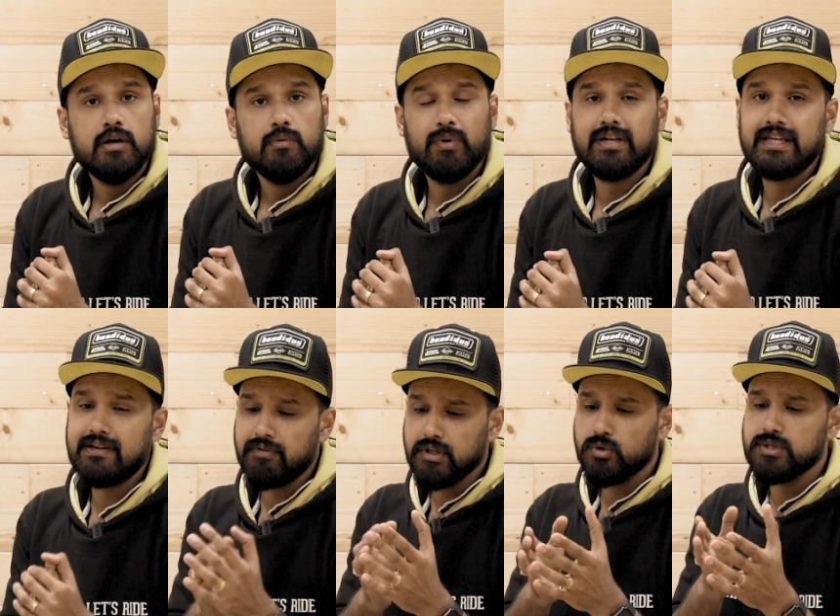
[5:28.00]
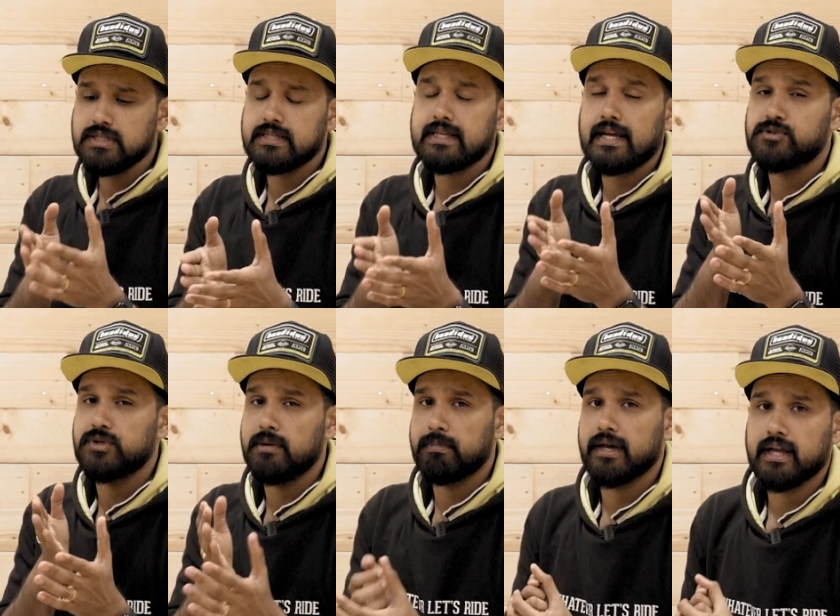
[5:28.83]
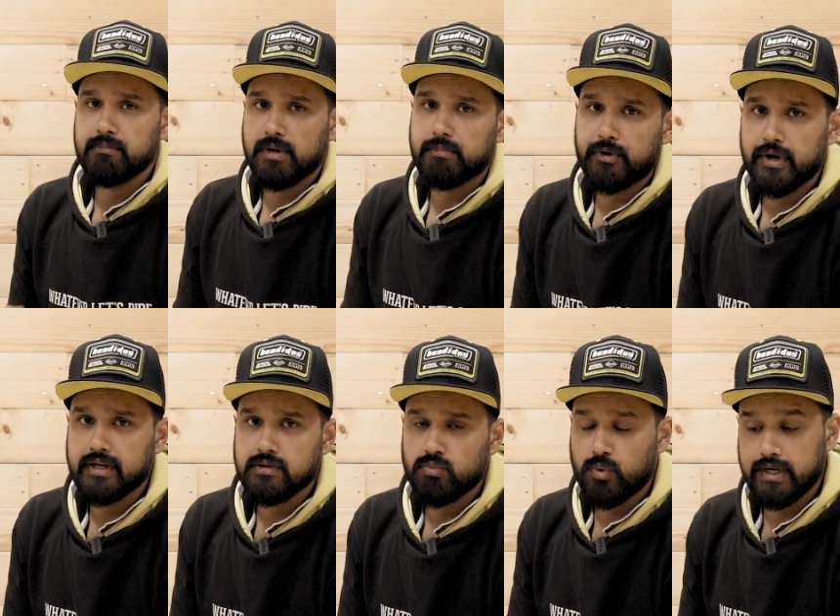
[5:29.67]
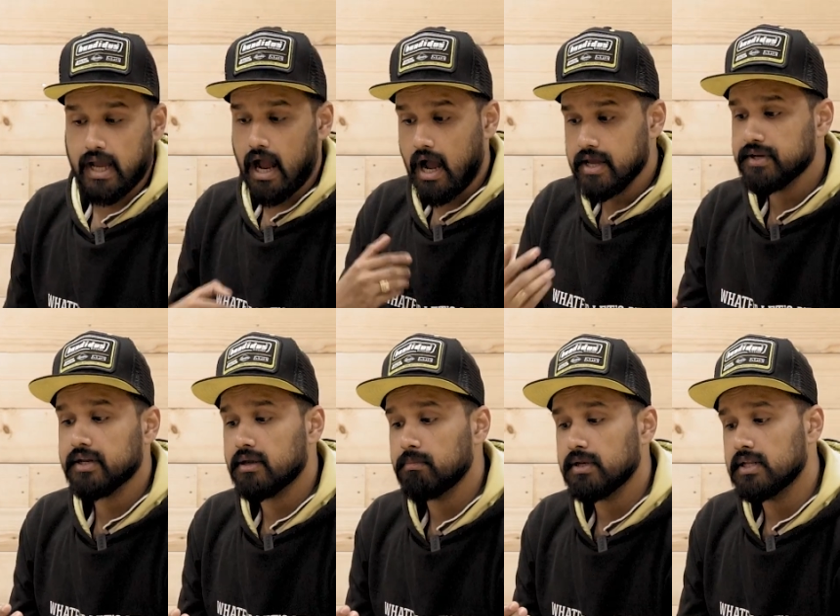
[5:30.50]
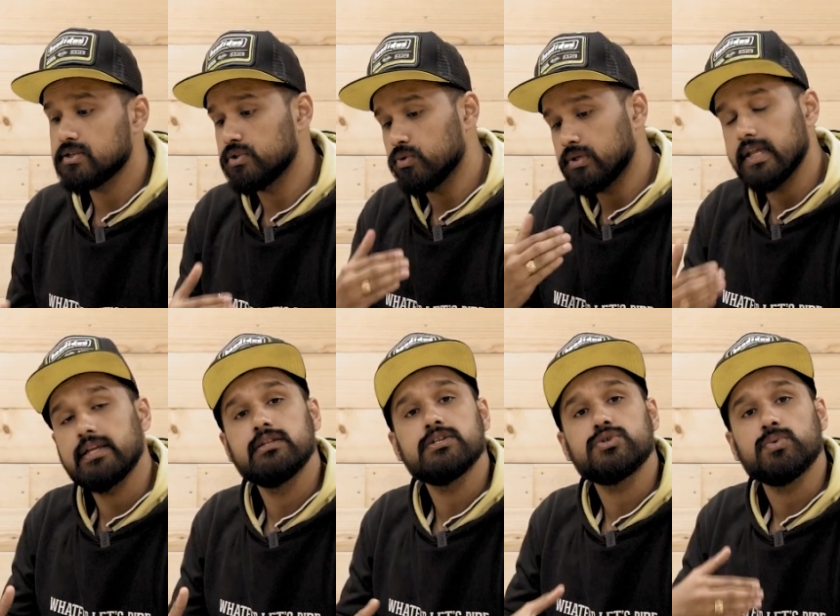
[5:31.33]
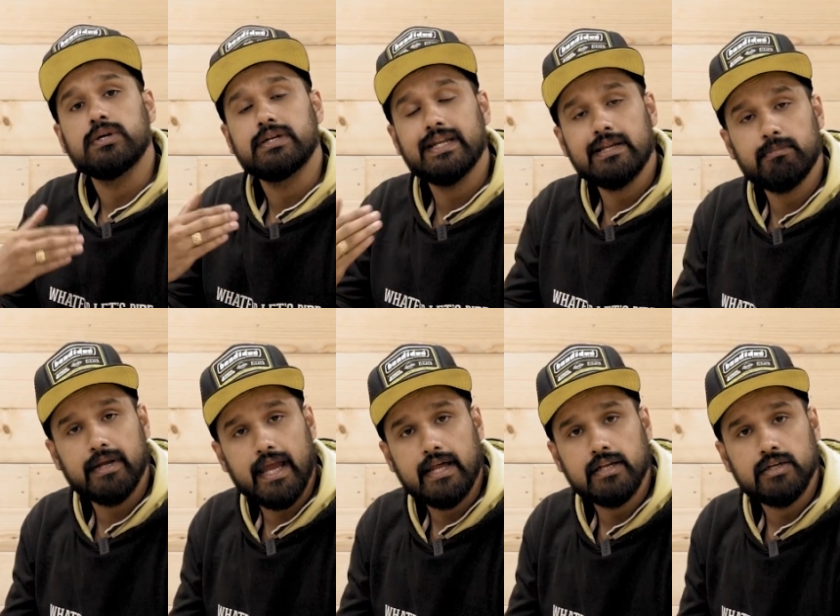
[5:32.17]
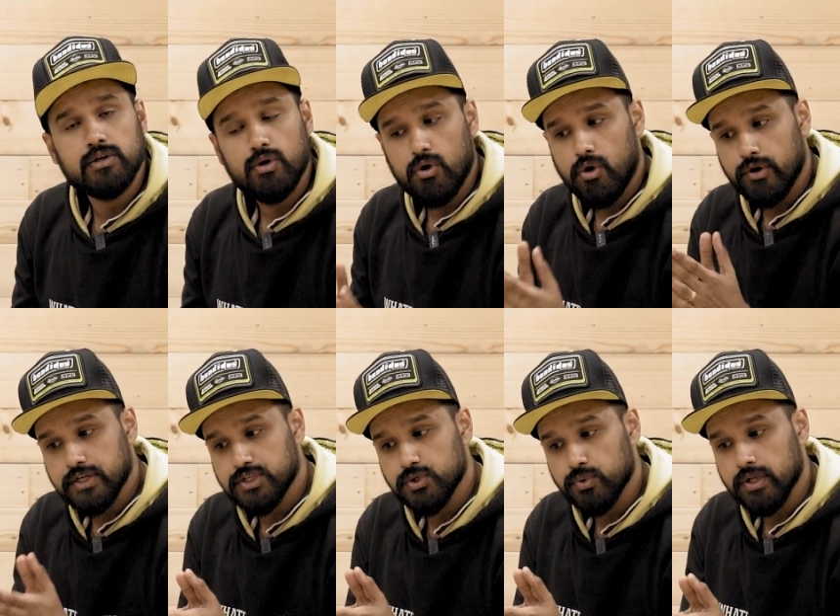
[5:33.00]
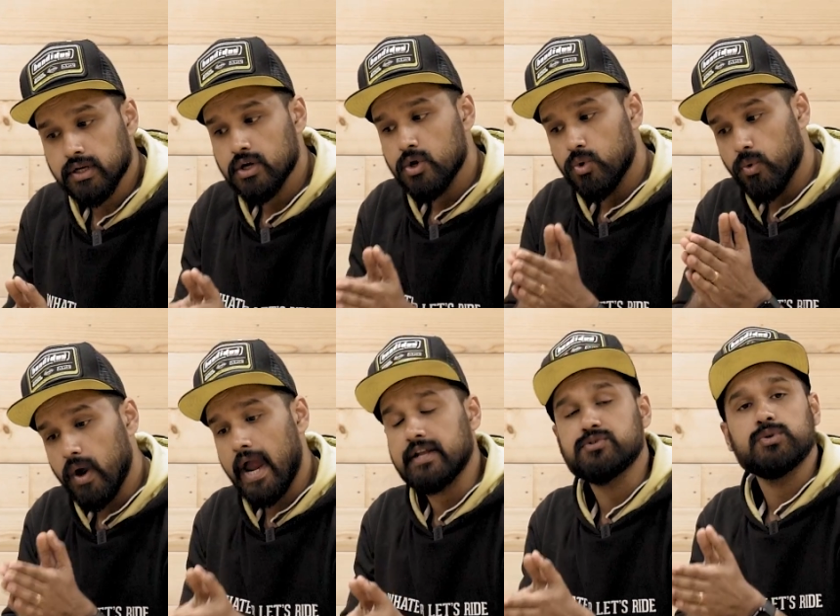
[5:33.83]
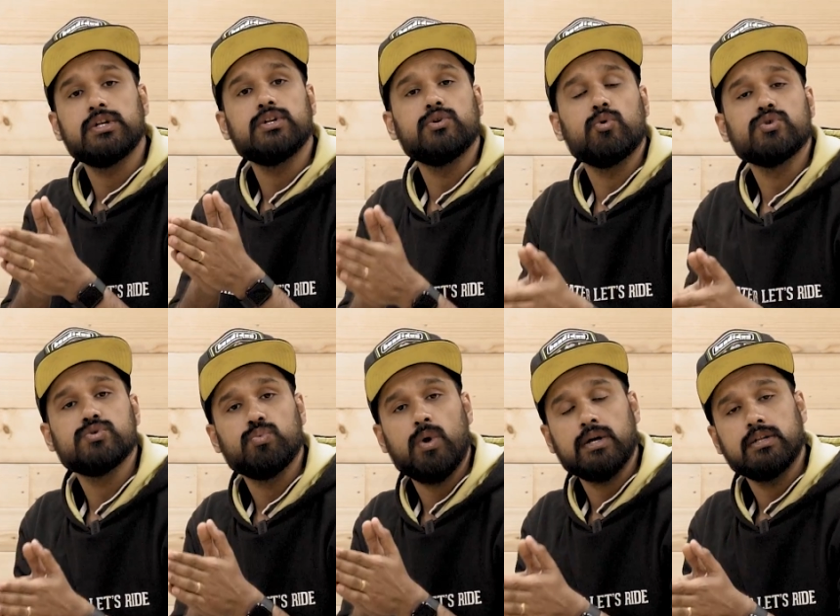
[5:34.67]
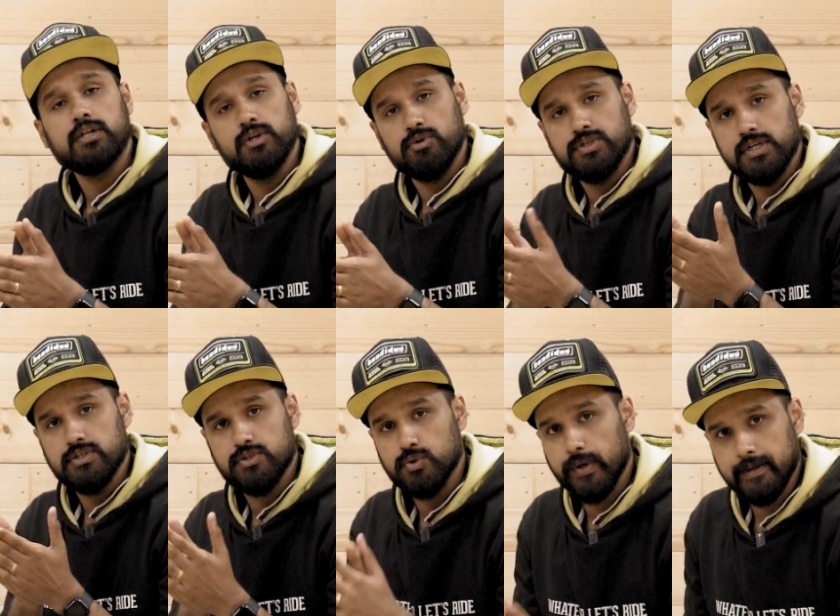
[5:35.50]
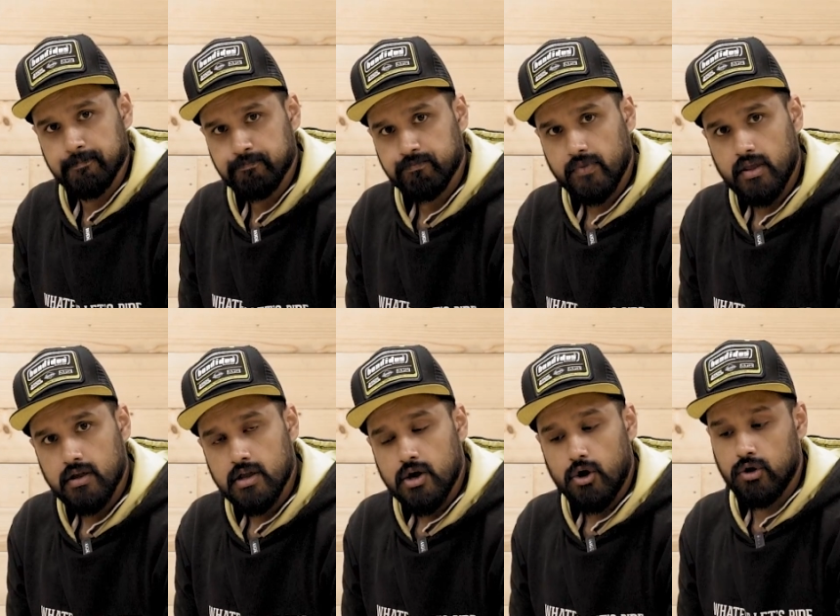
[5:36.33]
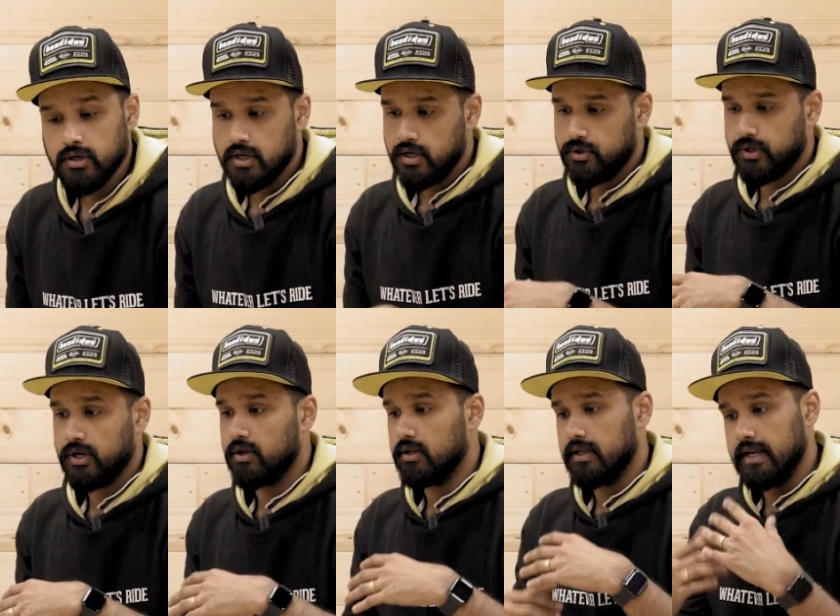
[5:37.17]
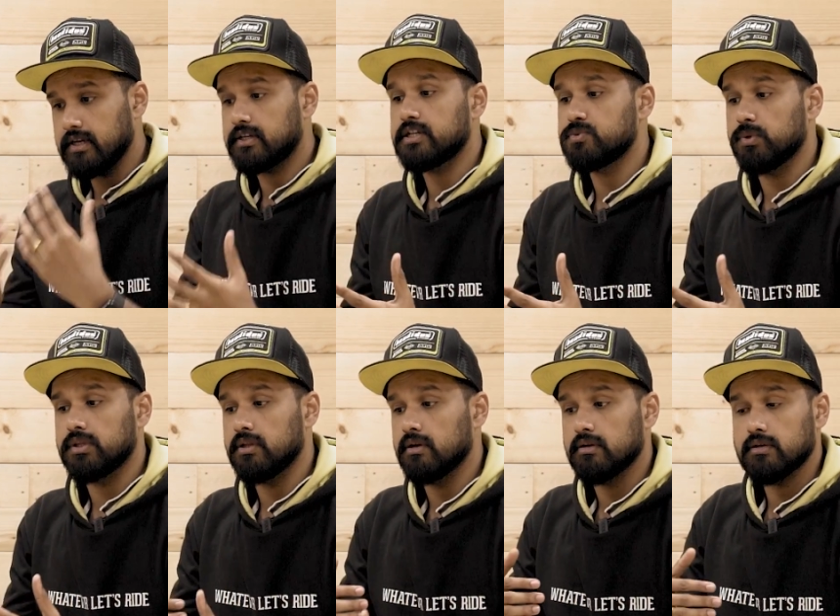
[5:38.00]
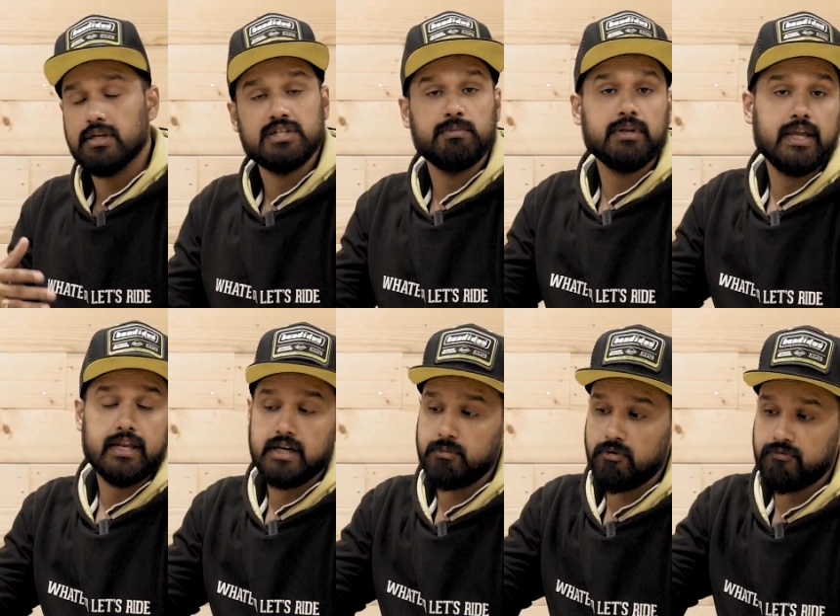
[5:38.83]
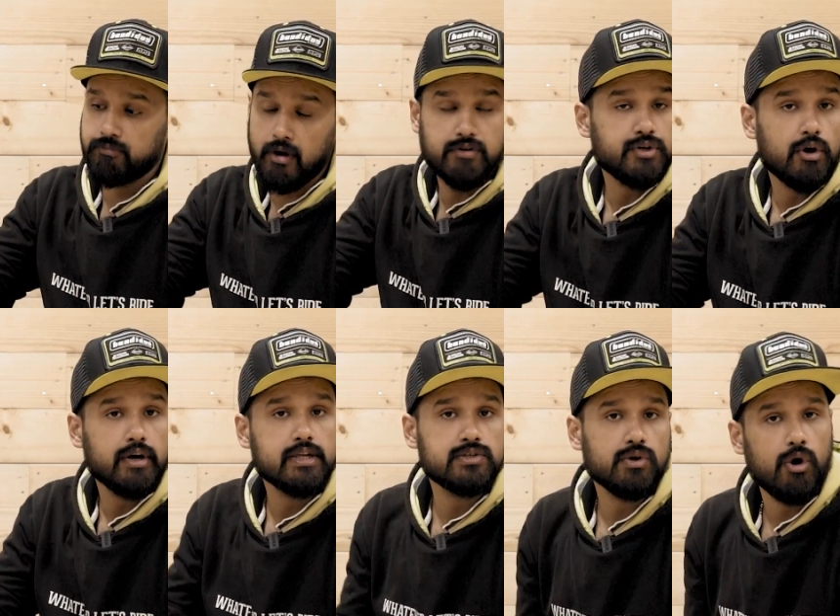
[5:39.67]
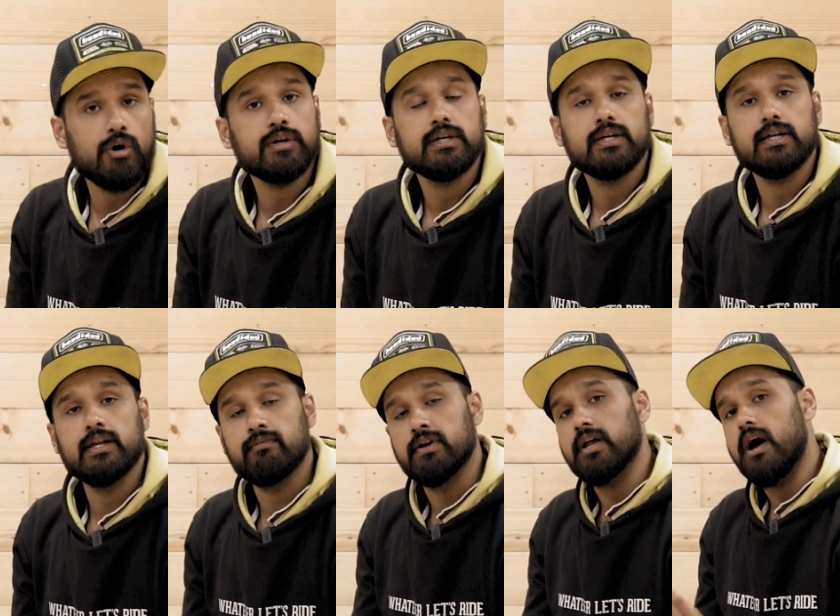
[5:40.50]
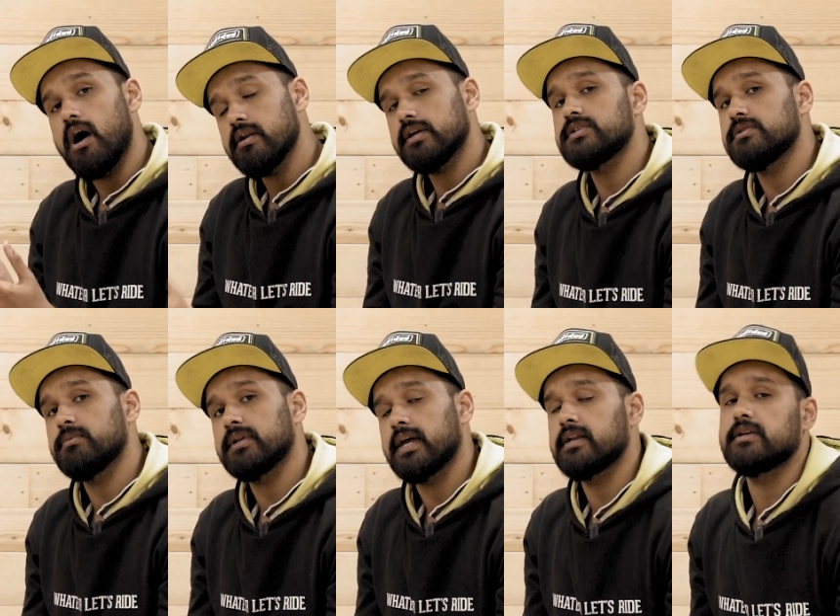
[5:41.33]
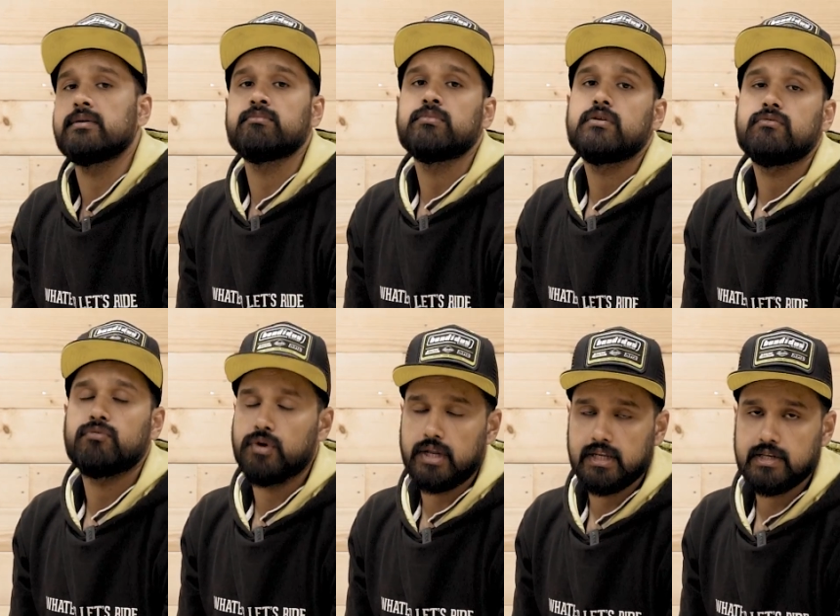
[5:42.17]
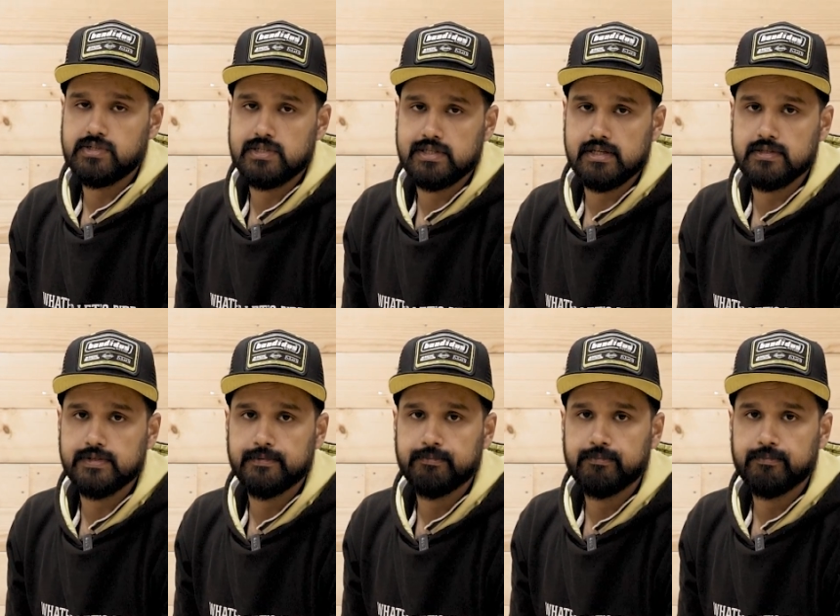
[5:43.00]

Well, even though this is actually a plug-and-play product, what I recommend is you take this to a trained mechanic or a tuner who actually knows what he or she is doing. Or you can get in touch with the customer care team of Powertronics or even our customer care team for any assistance.